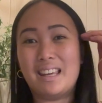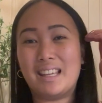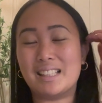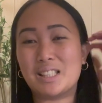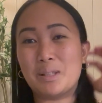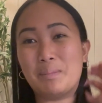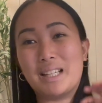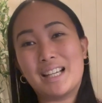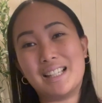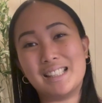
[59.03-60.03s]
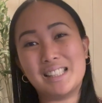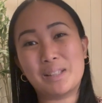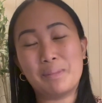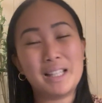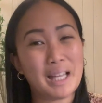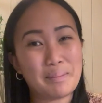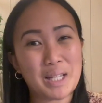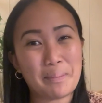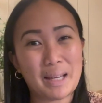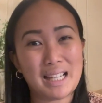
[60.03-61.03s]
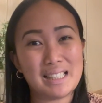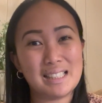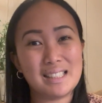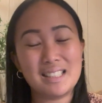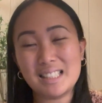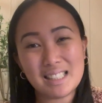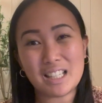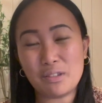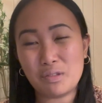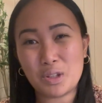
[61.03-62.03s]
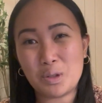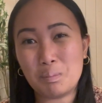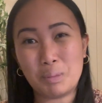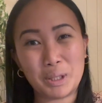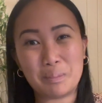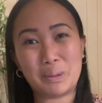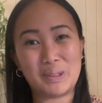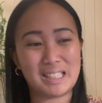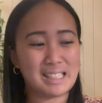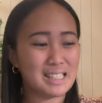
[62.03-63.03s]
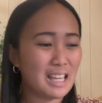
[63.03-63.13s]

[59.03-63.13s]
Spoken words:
it's because my laptop has just a few bullet points.